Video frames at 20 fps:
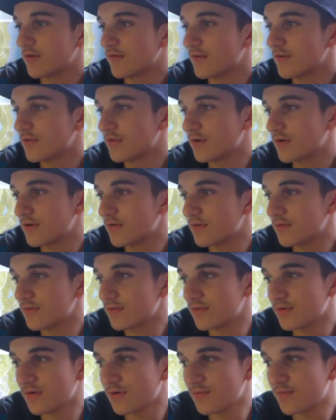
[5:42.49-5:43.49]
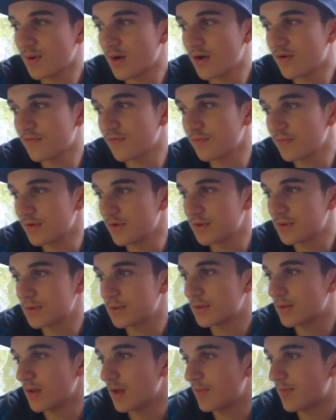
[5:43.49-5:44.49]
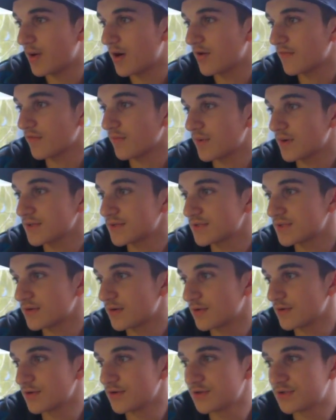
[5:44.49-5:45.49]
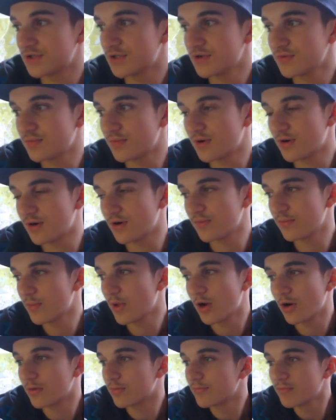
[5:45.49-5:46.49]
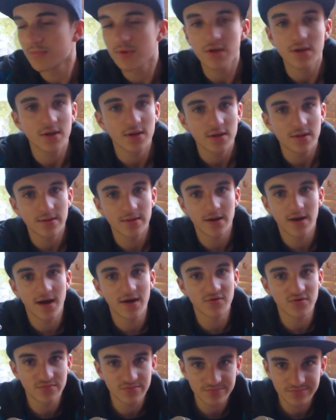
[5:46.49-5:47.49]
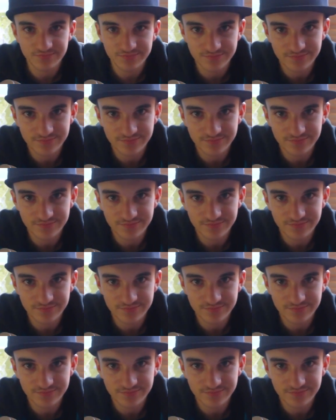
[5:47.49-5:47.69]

Not not not apart from you, apart from us on YouTube. Oh no, no, I haven't.